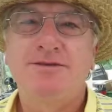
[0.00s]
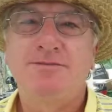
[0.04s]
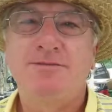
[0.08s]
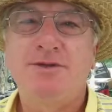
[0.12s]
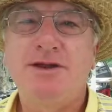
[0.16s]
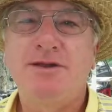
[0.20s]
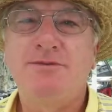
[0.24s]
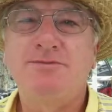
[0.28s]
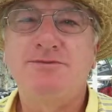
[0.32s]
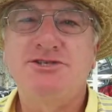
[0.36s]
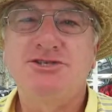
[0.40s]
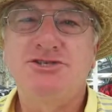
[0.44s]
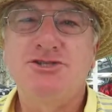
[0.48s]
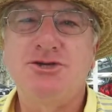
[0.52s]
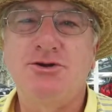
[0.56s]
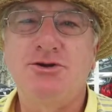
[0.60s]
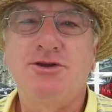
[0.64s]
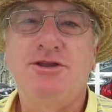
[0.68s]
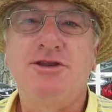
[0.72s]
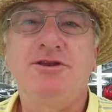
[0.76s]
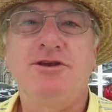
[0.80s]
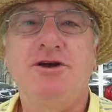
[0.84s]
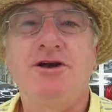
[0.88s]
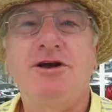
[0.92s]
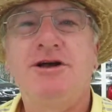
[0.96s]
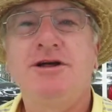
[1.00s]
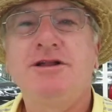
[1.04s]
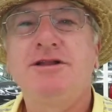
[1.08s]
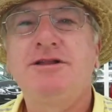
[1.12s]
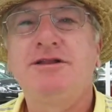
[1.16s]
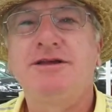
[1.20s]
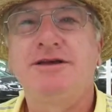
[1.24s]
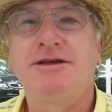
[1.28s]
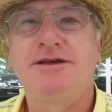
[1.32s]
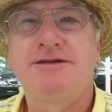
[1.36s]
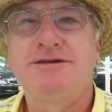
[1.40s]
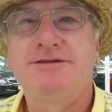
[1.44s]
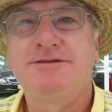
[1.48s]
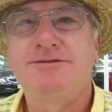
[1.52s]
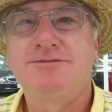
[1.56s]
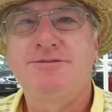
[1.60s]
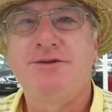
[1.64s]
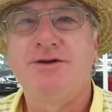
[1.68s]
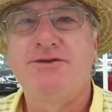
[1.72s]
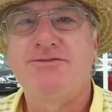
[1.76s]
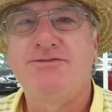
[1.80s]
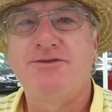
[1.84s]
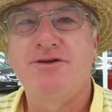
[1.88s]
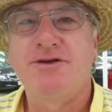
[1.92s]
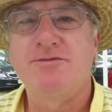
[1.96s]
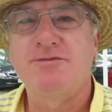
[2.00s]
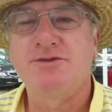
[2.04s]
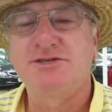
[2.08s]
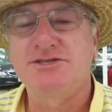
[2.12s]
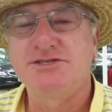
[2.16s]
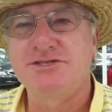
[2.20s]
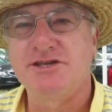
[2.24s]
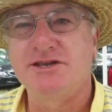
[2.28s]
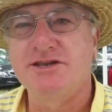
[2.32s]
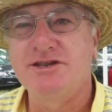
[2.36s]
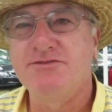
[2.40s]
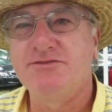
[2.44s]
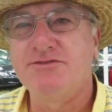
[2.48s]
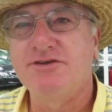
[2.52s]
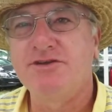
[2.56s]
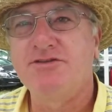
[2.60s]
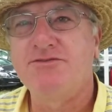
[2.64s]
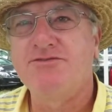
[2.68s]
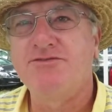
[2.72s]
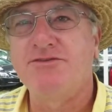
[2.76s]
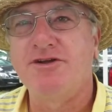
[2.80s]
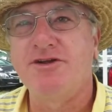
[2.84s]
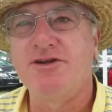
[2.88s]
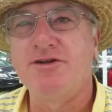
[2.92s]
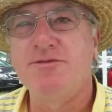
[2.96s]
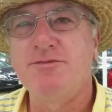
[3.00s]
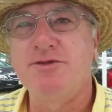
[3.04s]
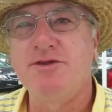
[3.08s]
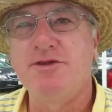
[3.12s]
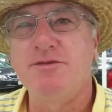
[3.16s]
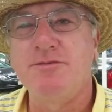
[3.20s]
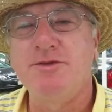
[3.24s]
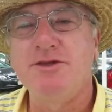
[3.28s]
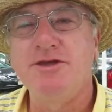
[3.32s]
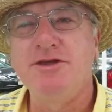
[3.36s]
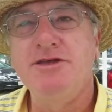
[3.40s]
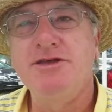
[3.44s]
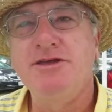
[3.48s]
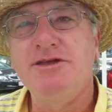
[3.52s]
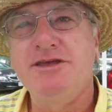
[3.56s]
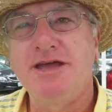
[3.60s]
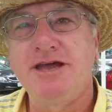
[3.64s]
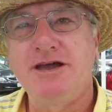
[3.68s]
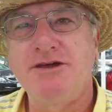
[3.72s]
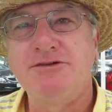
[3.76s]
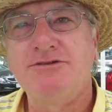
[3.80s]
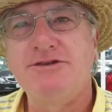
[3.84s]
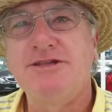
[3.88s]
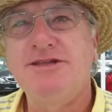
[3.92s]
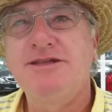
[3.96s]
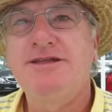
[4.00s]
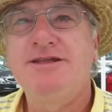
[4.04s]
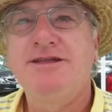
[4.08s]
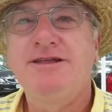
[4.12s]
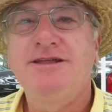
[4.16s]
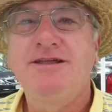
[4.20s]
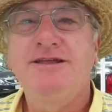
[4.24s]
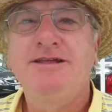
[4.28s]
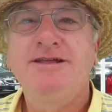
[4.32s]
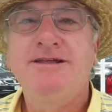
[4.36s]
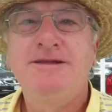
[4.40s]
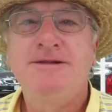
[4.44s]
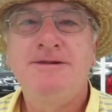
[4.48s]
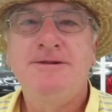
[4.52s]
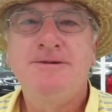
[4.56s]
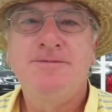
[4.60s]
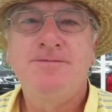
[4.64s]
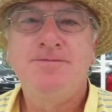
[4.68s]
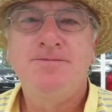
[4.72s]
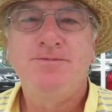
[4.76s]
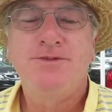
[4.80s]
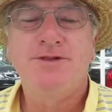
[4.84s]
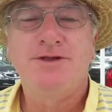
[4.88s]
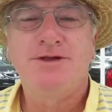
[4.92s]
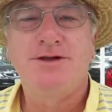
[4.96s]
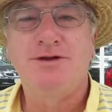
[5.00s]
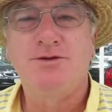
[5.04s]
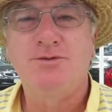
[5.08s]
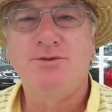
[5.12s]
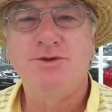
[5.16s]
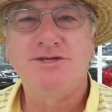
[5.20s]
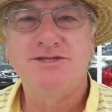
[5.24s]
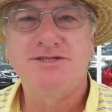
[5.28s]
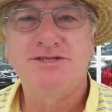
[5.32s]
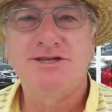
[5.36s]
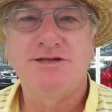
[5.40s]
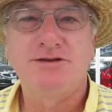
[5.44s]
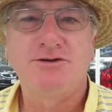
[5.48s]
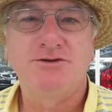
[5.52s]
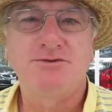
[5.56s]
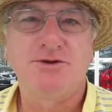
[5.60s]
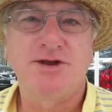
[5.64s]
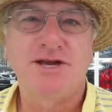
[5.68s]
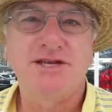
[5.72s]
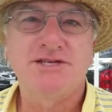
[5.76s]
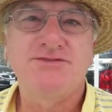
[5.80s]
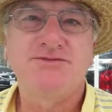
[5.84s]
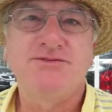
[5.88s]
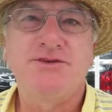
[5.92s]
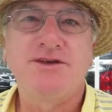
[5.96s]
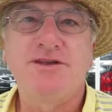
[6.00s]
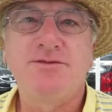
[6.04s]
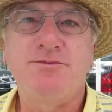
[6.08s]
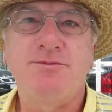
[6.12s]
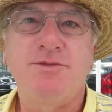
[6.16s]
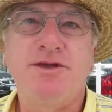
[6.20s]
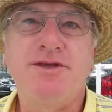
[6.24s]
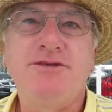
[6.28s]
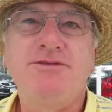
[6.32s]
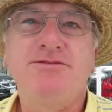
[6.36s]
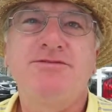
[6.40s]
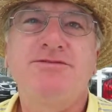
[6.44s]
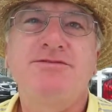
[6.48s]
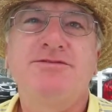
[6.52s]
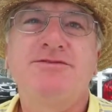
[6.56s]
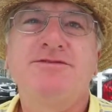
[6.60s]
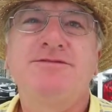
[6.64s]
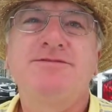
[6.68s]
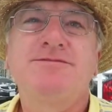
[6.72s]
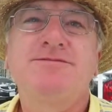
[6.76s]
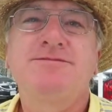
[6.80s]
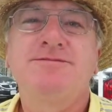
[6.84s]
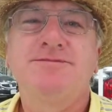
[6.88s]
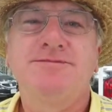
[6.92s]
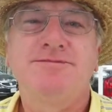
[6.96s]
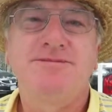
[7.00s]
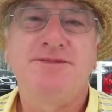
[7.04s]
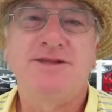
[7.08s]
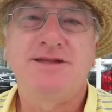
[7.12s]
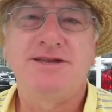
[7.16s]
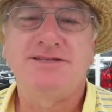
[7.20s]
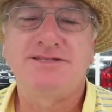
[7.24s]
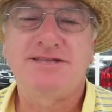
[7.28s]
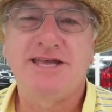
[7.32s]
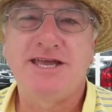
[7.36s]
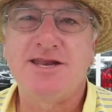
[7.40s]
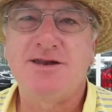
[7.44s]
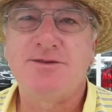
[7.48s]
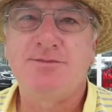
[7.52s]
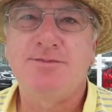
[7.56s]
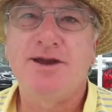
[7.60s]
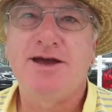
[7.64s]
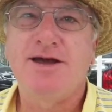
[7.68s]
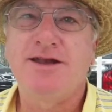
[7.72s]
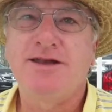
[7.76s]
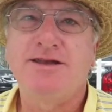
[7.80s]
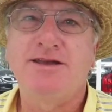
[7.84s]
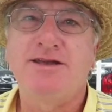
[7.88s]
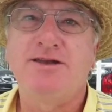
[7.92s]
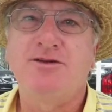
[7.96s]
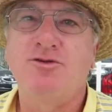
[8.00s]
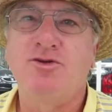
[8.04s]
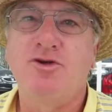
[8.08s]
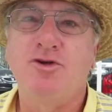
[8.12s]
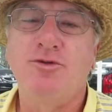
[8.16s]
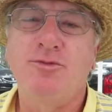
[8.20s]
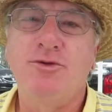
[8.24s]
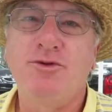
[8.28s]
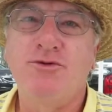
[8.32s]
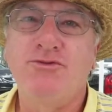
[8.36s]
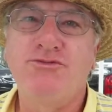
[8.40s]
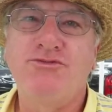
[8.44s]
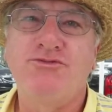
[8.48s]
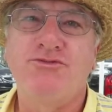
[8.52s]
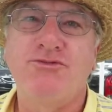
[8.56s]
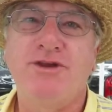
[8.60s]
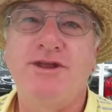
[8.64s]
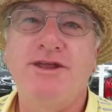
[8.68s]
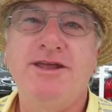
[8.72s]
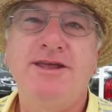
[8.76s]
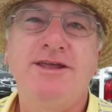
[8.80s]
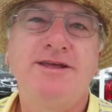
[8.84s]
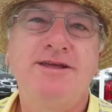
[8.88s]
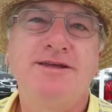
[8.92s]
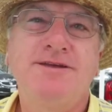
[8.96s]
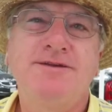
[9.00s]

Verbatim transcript: My name is Tony Dahl. Uh, my farm is Sunnyvale Farm in Amelia County. Uh, we sell grass-fed beef that's antibiotic and hormone free.